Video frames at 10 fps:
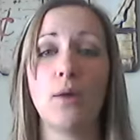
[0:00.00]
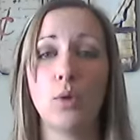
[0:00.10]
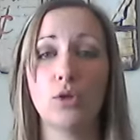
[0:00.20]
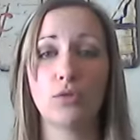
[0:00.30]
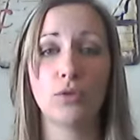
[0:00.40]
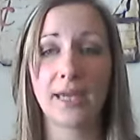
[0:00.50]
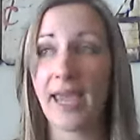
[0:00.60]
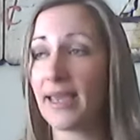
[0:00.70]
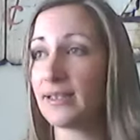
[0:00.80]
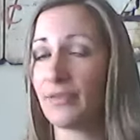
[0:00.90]
will
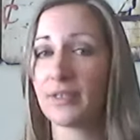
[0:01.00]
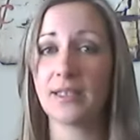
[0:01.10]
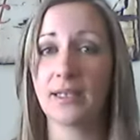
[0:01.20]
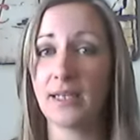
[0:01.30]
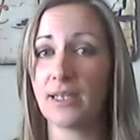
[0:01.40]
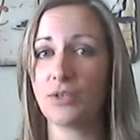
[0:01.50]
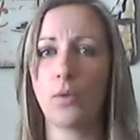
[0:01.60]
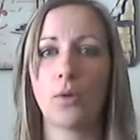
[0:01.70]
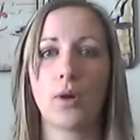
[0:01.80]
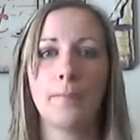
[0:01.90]
create facilities
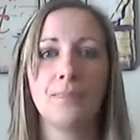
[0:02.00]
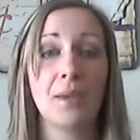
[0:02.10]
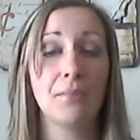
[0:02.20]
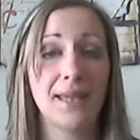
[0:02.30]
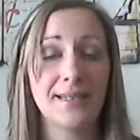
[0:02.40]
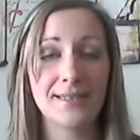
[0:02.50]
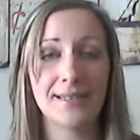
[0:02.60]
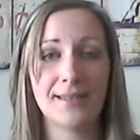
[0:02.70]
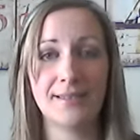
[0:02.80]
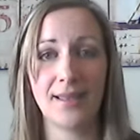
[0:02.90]
or
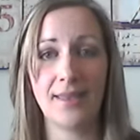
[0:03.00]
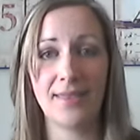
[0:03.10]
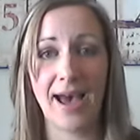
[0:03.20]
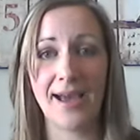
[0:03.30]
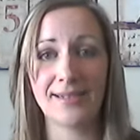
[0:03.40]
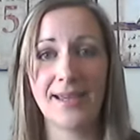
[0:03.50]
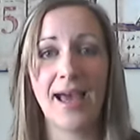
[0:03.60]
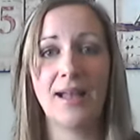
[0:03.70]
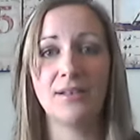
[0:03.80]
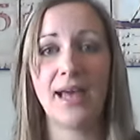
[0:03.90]
places that
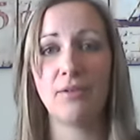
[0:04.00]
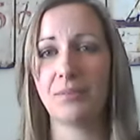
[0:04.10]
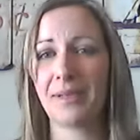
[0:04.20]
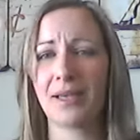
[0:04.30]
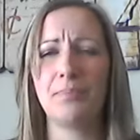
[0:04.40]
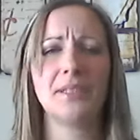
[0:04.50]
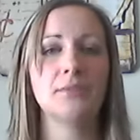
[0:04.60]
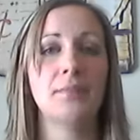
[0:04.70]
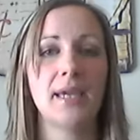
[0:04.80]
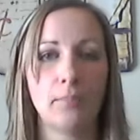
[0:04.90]
allow them, like a Build
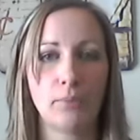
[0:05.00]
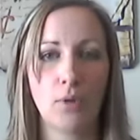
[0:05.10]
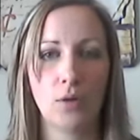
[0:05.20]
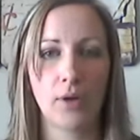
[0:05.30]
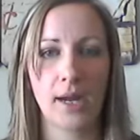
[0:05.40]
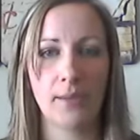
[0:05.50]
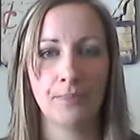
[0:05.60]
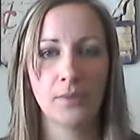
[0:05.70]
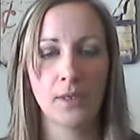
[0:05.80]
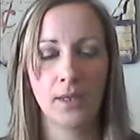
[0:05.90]
Me Up program,
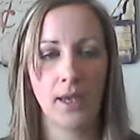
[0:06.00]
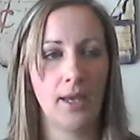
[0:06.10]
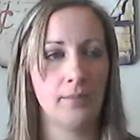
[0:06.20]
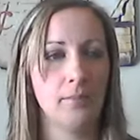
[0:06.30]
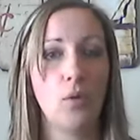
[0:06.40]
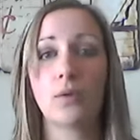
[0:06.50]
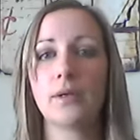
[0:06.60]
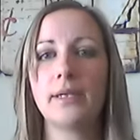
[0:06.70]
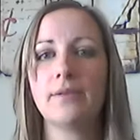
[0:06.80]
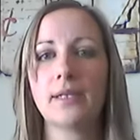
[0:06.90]
or
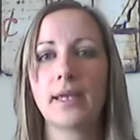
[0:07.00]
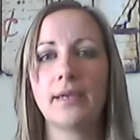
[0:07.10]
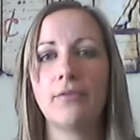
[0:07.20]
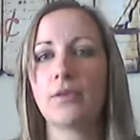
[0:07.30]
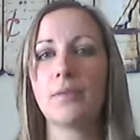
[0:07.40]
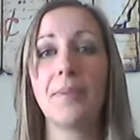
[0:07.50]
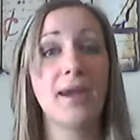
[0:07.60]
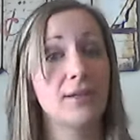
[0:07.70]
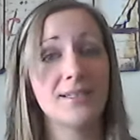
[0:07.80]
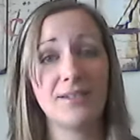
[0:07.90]
even like for the
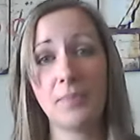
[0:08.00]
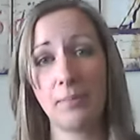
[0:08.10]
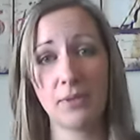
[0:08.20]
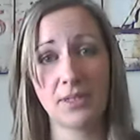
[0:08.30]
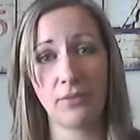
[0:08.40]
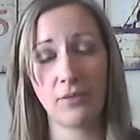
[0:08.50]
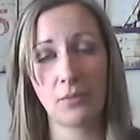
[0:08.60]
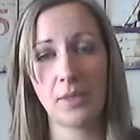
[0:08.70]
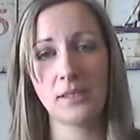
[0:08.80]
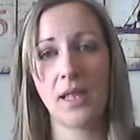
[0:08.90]
parents of people suffering from
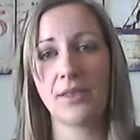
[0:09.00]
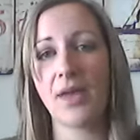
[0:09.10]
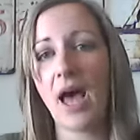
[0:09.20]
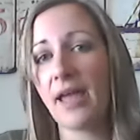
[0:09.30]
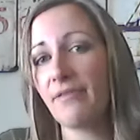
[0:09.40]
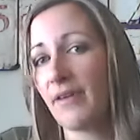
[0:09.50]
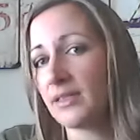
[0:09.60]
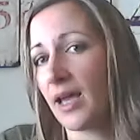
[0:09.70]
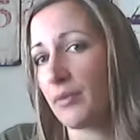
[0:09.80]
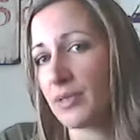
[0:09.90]
mental health. I felt
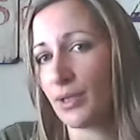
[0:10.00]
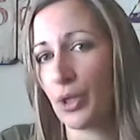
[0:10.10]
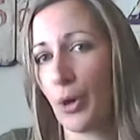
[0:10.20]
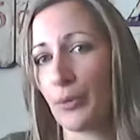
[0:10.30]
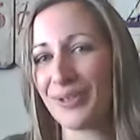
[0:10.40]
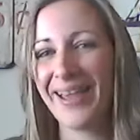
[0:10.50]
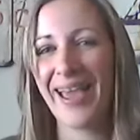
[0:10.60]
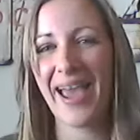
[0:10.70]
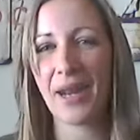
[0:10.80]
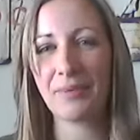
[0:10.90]
I was alone,
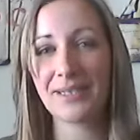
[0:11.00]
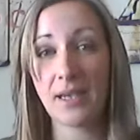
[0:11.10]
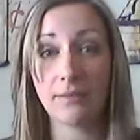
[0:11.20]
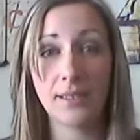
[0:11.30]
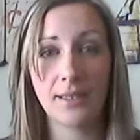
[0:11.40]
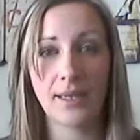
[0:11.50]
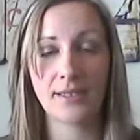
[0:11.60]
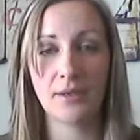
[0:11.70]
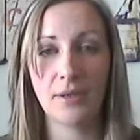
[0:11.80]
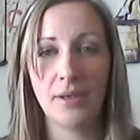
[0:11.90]
and I would definitely like
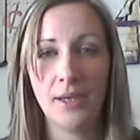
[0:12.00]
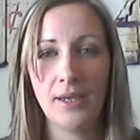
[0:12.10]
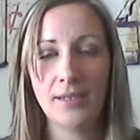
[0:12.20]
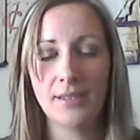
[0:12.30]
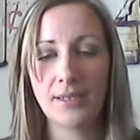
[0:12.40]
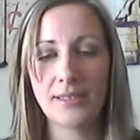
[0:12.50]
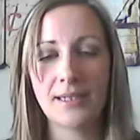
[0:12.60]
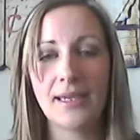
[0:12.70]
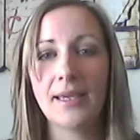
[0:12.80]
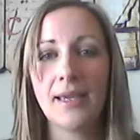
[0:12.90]
to
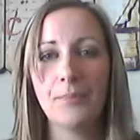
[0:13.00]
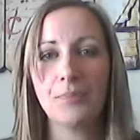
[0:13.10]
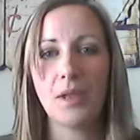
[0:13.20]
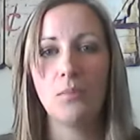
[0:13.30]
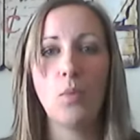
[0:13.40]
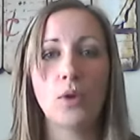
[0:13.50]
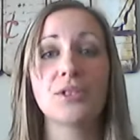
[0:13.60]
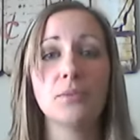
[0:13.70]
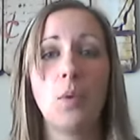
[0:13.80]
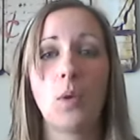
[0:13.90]
see more
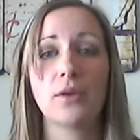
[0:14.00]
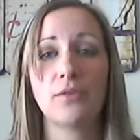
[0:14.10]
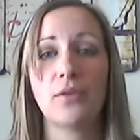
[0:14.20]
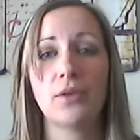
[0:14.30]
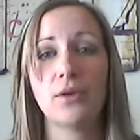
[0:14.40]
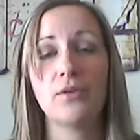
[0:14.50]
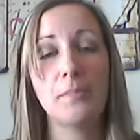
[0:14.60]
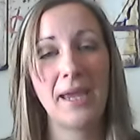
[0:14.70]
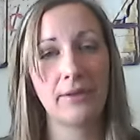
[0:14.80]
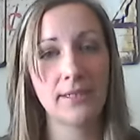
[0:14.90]
support for
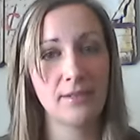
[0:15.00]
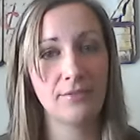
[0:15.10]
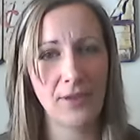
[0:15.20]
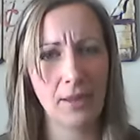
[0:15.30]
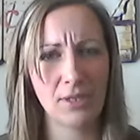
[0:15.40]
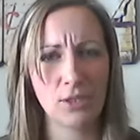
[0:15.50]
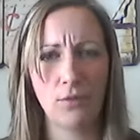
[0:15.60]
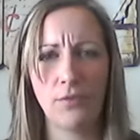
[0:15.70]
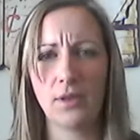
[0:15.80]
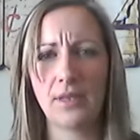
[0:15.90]
parents and families who
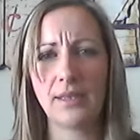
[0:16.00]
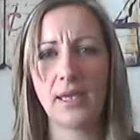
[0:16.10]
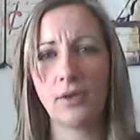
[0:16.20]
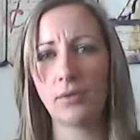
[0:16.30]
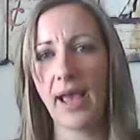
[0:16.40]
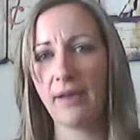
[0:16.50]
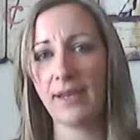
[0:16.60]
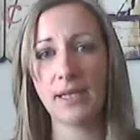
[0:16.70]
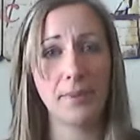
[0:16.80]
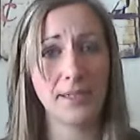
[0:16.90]
feel that they don't have
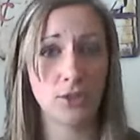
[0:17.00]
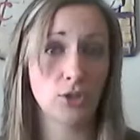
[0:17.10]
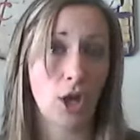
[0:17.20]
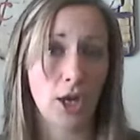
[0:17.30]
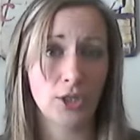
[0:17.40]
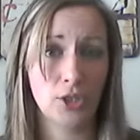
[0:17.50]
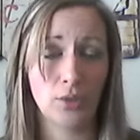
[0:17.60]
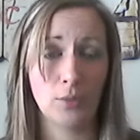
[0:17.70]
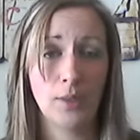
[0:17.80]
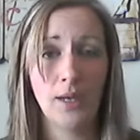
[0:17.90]
anybody to talk
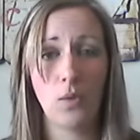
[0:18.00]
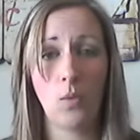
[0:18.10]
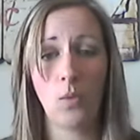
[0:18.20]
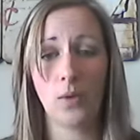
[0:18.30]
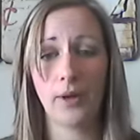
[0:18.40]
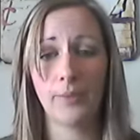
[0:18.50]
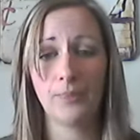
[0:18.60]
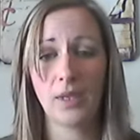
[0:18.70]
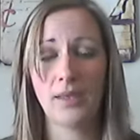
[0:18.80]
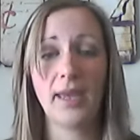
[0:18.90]
to or
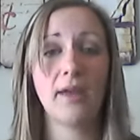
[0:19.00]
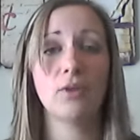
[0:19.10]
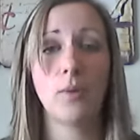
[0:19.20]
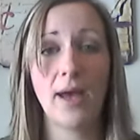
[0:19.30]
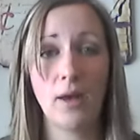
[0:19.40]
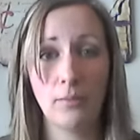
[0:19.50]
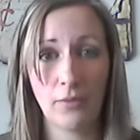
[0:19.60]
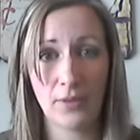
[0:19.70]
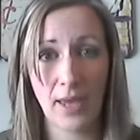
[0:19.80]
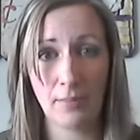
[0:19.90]
they have no help
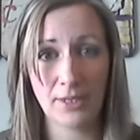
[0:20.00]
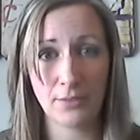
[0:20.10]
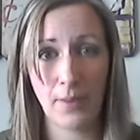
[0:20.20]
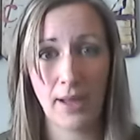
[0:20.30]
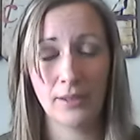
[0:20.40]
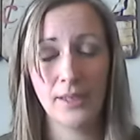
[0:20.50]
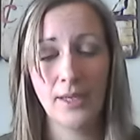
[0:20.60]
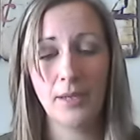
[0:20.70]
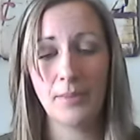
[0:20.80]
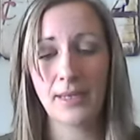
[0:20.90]
for them as well,
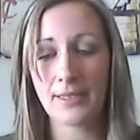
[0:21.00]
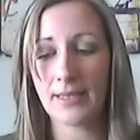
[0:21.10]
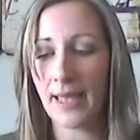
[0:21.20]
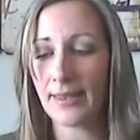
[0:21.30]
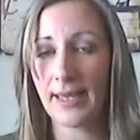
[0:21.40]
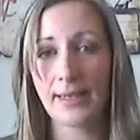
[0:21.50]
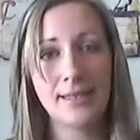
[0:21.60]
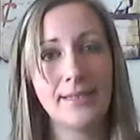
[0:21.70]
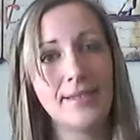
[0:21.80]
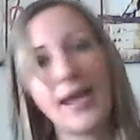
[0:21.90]
because at the end of
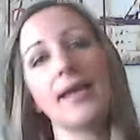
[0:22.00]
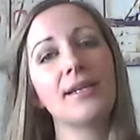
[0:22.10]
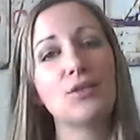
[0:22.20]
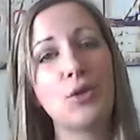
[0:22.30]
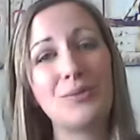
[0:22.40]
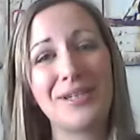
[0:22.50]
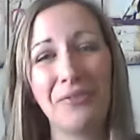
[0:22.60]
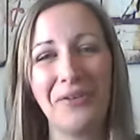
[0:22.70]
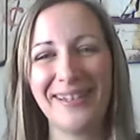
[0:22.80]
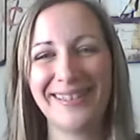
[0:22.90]
the day, it is no
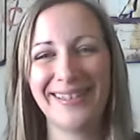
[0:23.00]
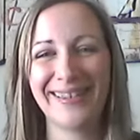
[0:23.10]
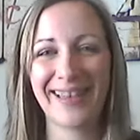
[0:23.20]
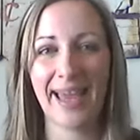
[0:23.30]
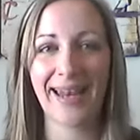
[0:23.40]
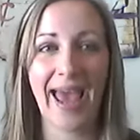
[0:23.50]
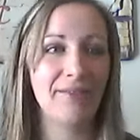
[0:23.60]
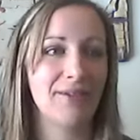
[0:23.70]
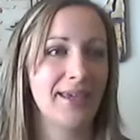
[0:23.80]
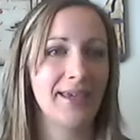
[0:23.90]
different than
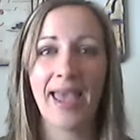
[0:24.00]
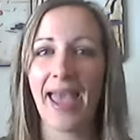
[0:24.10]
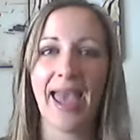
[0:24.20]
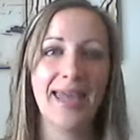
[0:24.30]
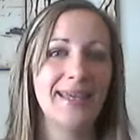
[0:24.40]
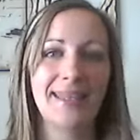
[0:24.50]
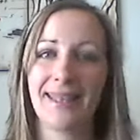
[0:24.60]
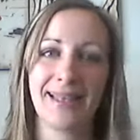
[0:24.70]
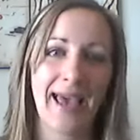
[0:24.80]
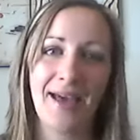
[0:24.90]
having
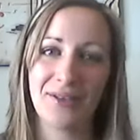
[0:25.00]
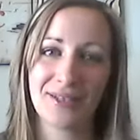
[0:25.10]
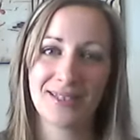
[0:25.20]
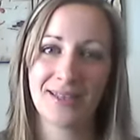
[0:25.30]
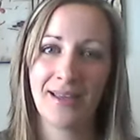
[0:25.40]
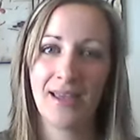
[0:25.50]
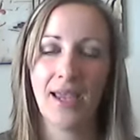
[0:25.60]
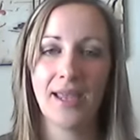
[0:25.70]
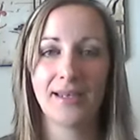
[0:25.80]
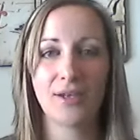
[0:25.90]
anything else,
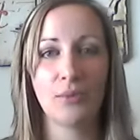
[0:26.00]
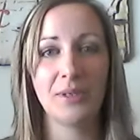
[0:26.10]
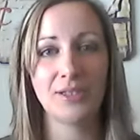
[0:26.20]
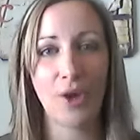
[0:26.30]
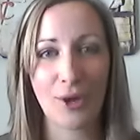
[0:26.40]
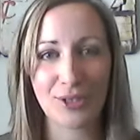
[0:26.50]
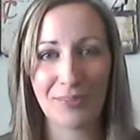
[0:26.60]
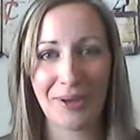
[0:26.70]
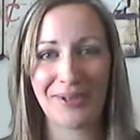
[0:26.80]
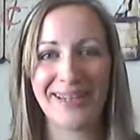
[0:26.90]
and yet nobody talks
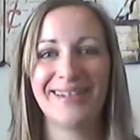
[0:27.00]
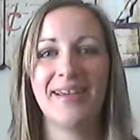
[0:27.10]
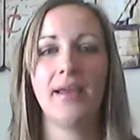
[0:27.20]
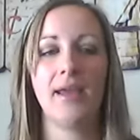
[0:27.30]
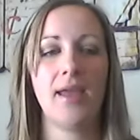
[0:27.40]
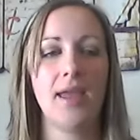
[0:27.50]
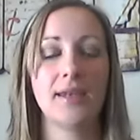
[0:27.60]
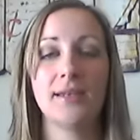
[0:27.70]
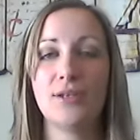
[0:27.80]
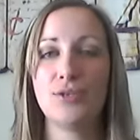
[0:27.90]
about it
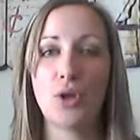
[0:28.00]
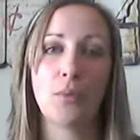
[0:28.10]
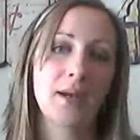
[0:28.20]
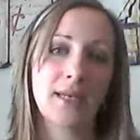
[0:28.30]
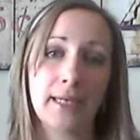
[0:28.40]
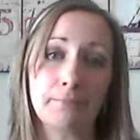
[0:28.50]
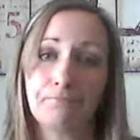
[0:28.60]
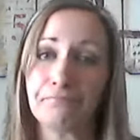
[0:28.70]
and nobody